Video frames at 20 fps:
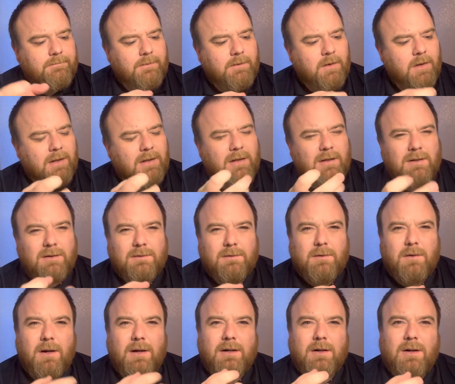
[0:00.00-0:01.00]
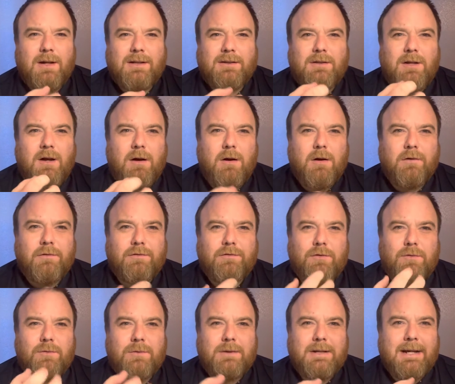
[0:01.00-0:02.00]
Like a kind of like dark
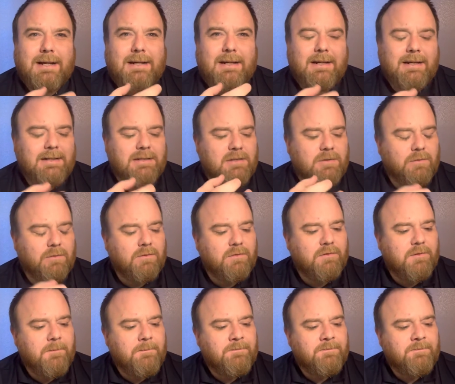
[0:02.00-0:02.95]
fruitcakey sort of